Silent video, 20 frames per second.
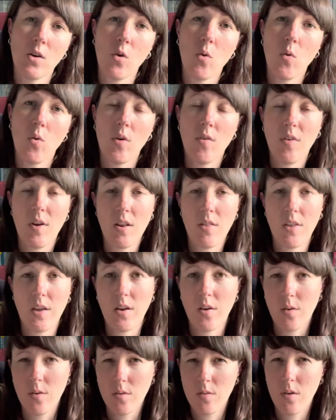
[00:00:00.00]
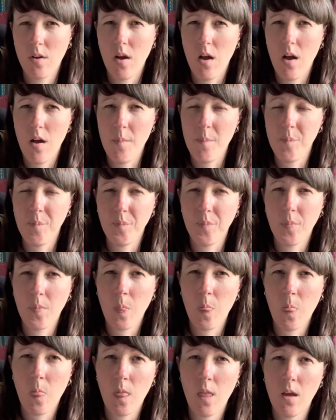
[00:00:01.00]
or if anything um,
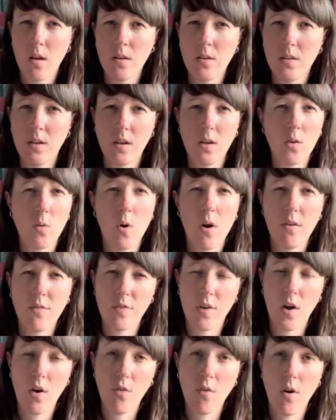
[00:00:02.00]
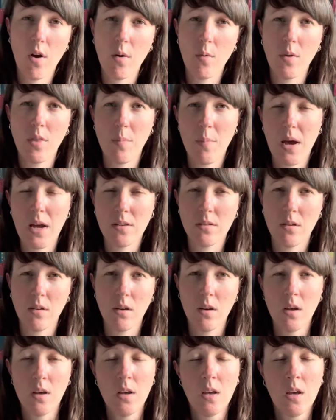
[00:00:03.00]
didn't quite flow right with the pattern.
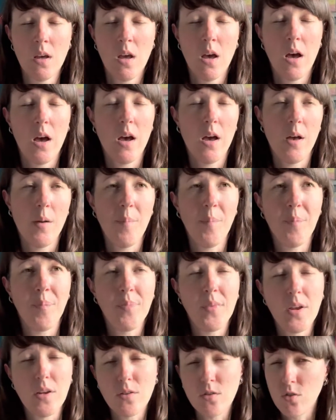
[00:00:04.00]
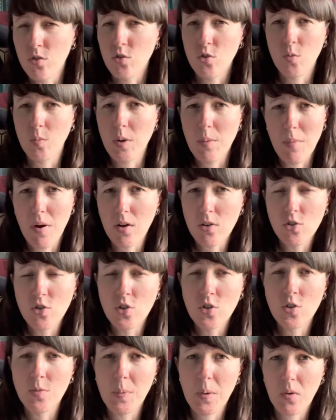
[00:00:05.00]
Um, there's not normally much,
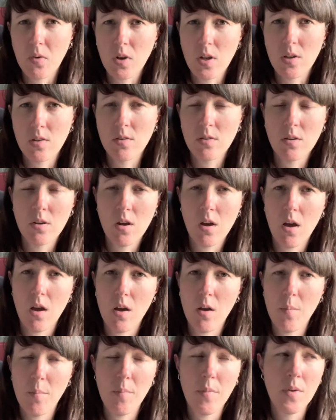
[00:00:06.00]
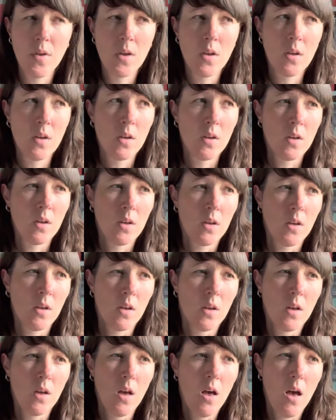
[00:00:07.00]
to be honest. Um,
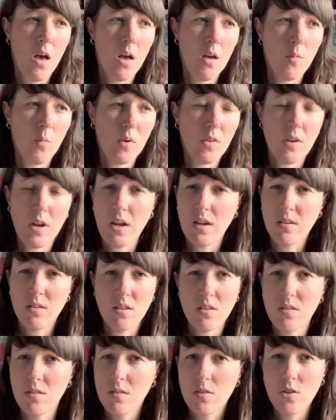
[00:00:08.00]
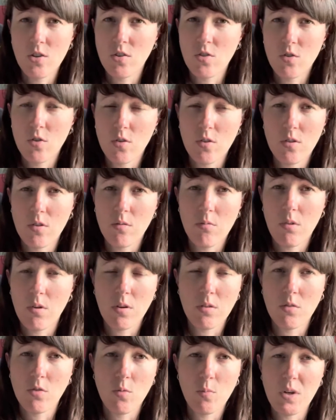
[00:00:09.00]
with Lisa's, she's not, well, I
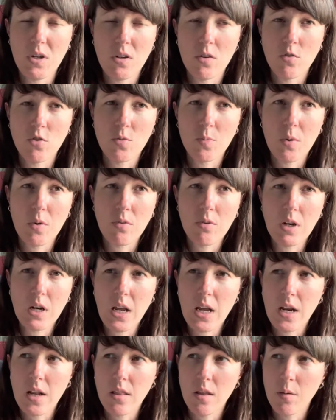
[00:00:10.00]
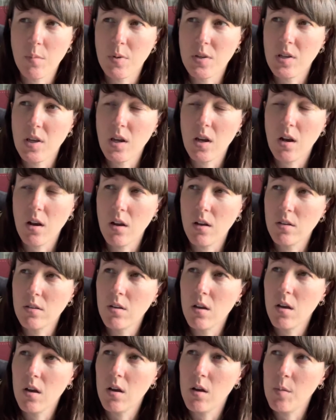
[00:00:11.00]
normally don't spot really anything particular.
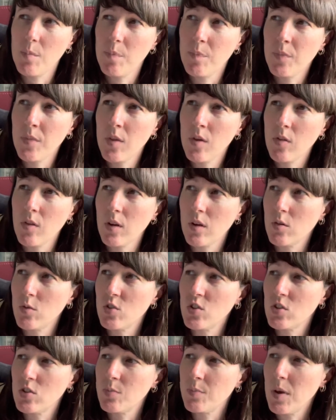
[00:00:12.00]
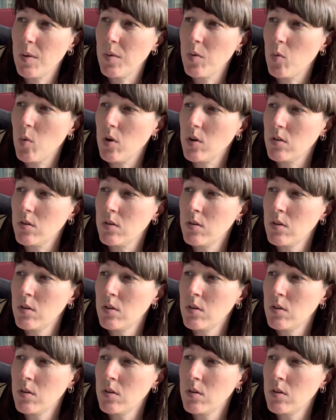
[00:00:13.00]
Um, I think it was just maybe one